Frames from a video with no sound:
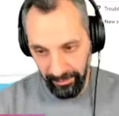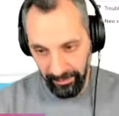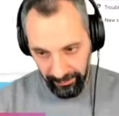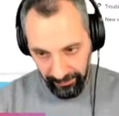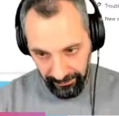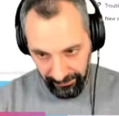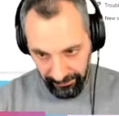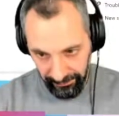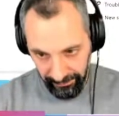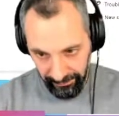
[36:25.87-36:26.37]

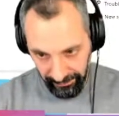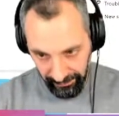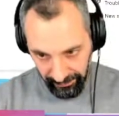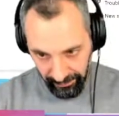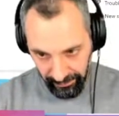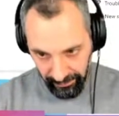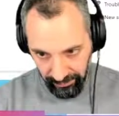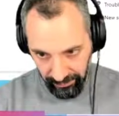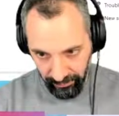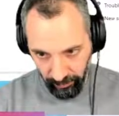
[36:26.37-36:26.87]
And
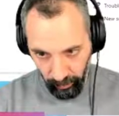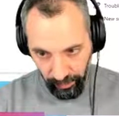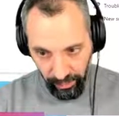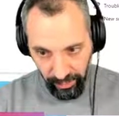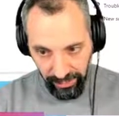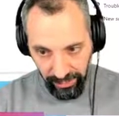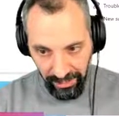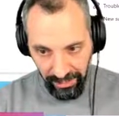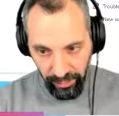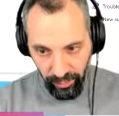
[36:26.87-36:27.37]
when you
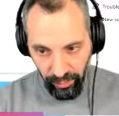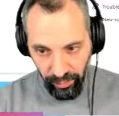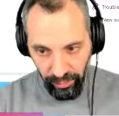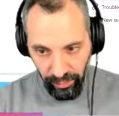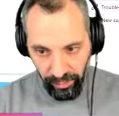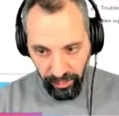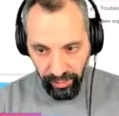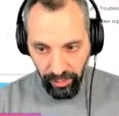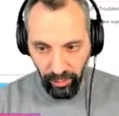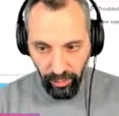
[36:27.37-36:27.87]
create new
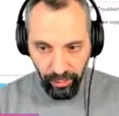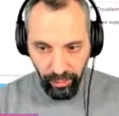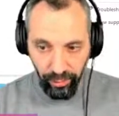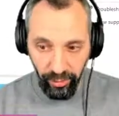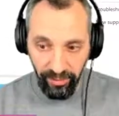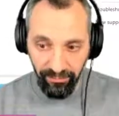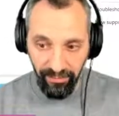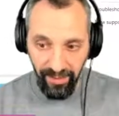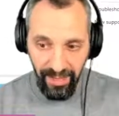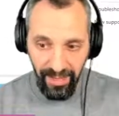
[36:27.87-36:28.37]
users, you can also
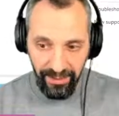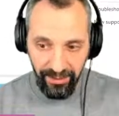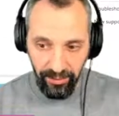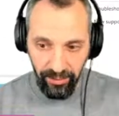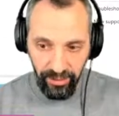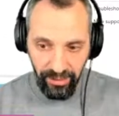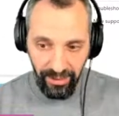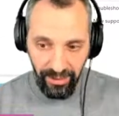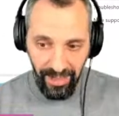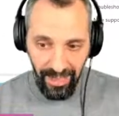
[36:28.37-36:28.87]
invite
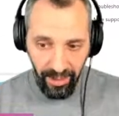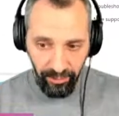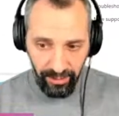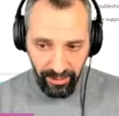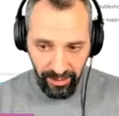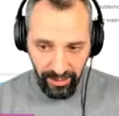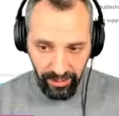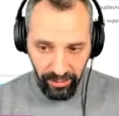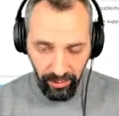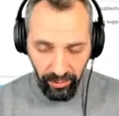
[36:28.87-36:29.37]
users
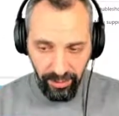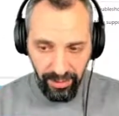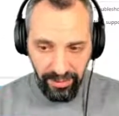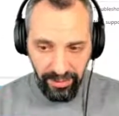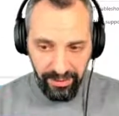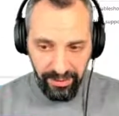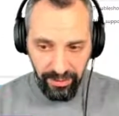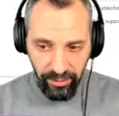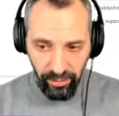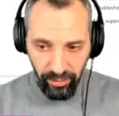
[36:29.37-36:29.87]
outside your
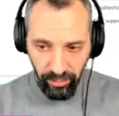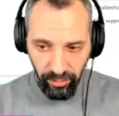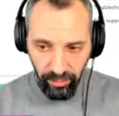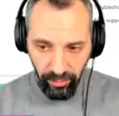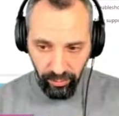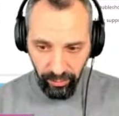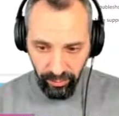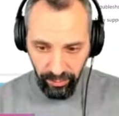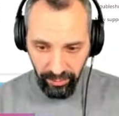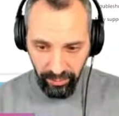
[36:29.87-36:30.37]
organization
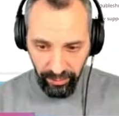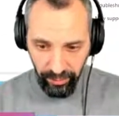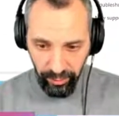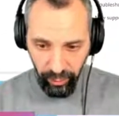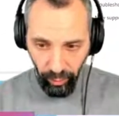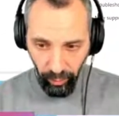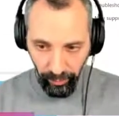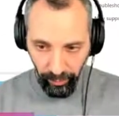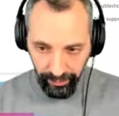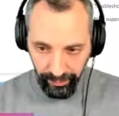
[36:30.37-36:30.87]
to
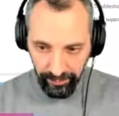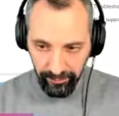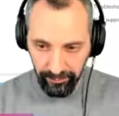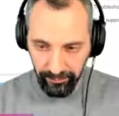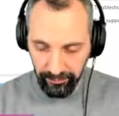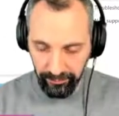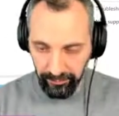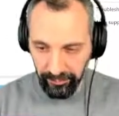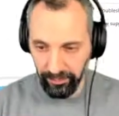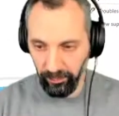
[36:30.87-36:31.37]
join
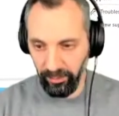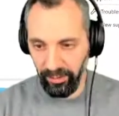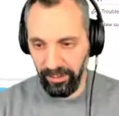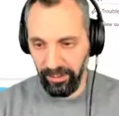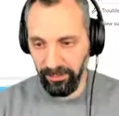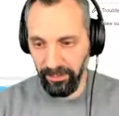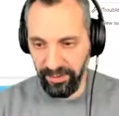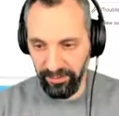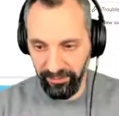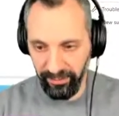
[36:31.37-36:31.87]
with a
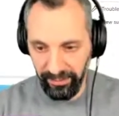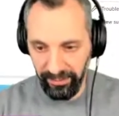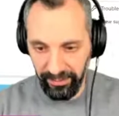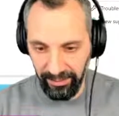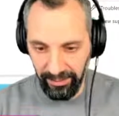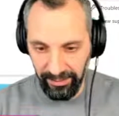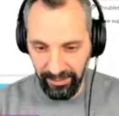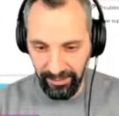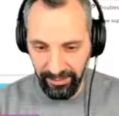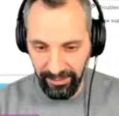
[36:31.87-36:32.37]
specific
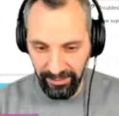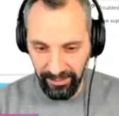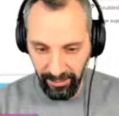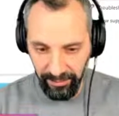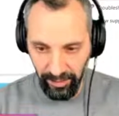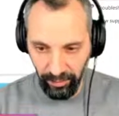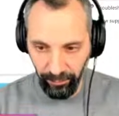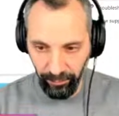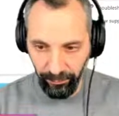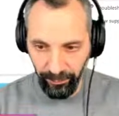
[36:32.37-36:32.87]

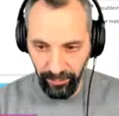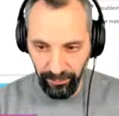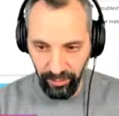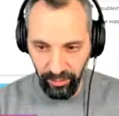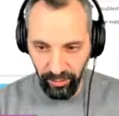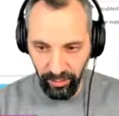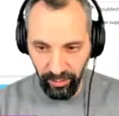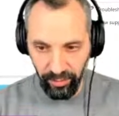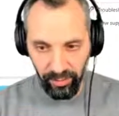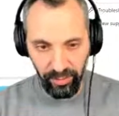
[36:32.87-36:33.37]
subset of
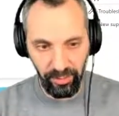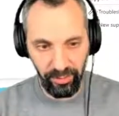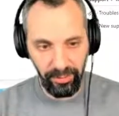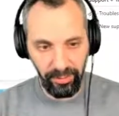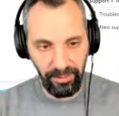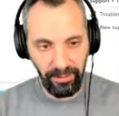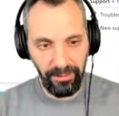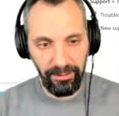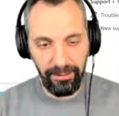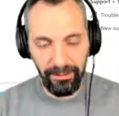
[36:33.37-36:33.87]
permissions.
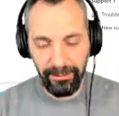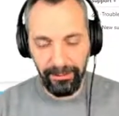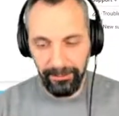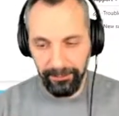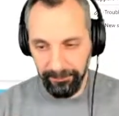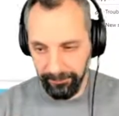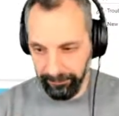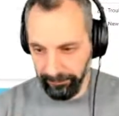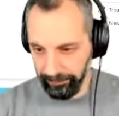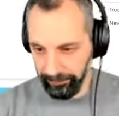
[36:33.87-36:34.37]

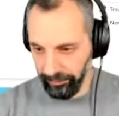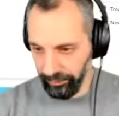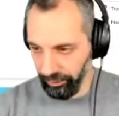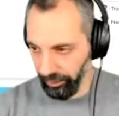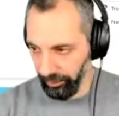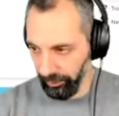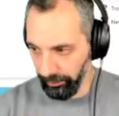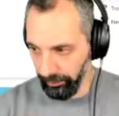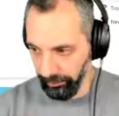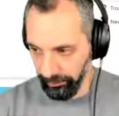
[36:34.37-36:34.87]

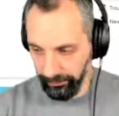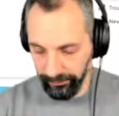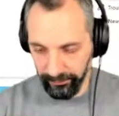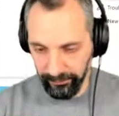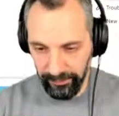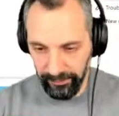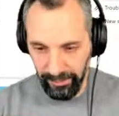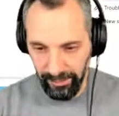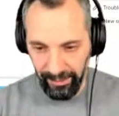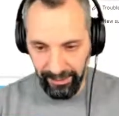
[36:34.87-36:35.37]
So
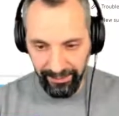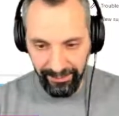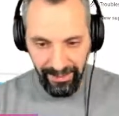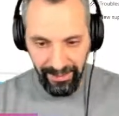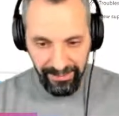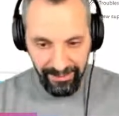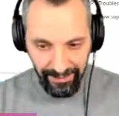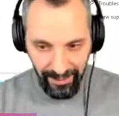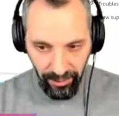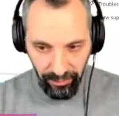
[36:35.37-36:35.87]

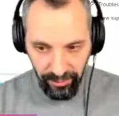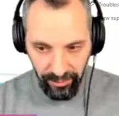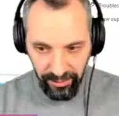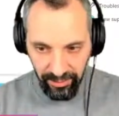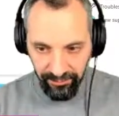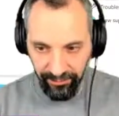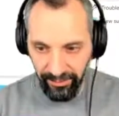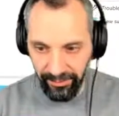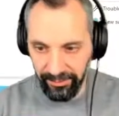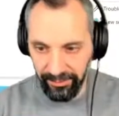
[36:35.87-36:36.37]
guest accounts in
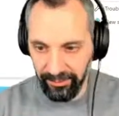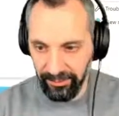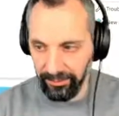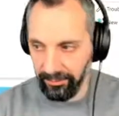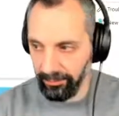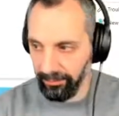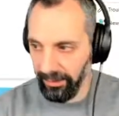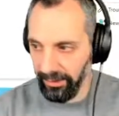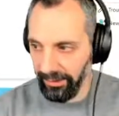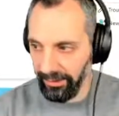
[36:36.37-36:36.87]
effect.
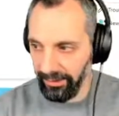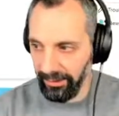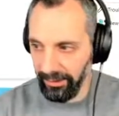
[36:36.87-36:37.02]
But